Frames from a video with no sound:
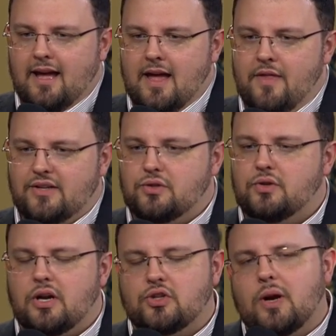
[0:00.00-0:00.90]
And that
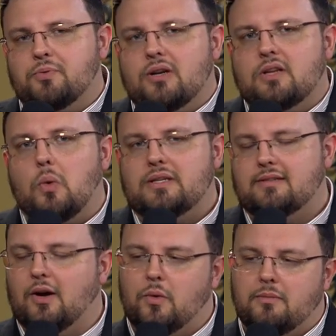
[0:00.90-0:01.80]
strict scripture has always
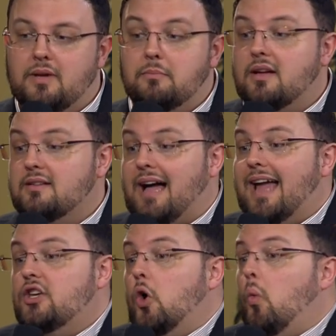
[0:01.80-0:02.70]
stuck with me because I
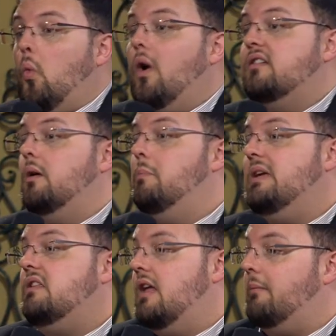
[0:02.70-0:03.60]
don't want to
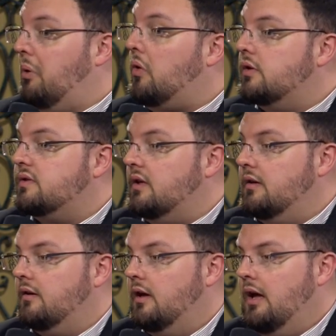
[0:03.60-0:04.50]
be that
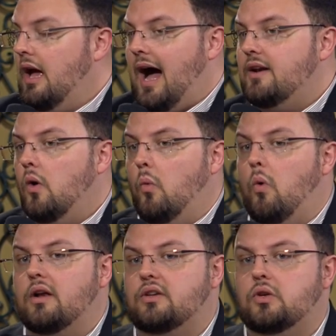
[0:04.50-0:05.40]
person. No, no, I don't no.
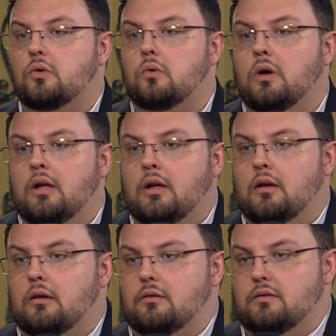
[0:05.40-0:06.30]
want to
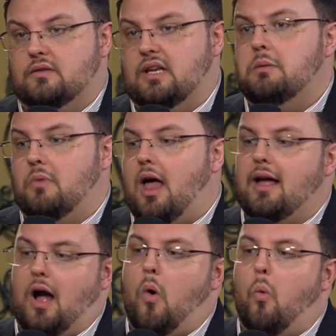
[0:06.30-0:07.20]
seem
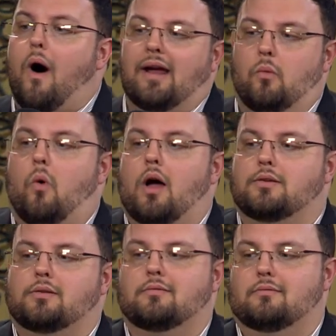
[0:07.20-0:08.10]
like a
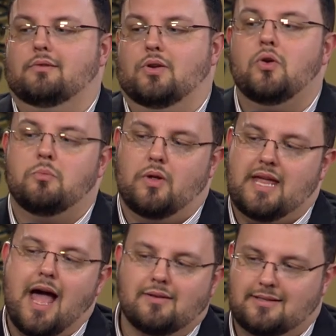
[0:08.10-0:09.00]
whitewashed tomb on
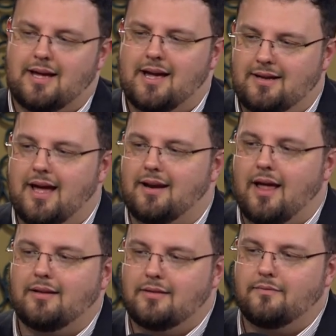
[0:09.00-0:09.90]
the outside, kind of
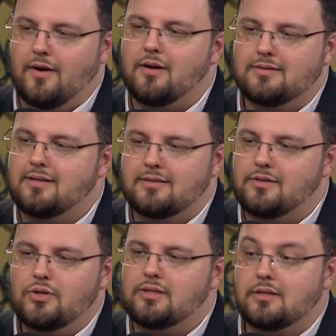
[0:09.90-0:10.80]
like right. the Pharisees, as
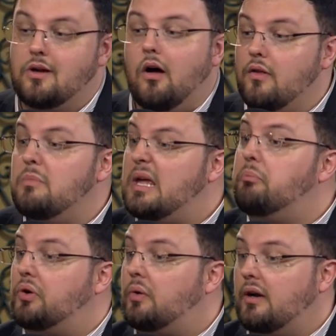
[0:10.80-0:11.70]
Jesus called them,
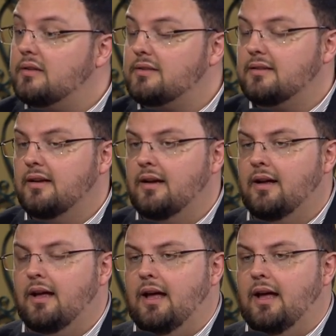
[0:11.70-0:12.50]
hypocrites. Yeah.